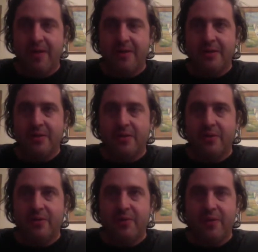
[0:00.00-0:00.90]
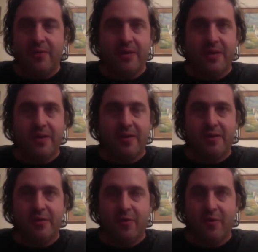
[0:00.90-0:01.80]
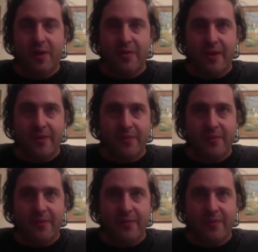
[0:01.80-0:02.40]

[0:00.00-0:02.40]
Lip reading: So you've been learning calculus for a while now,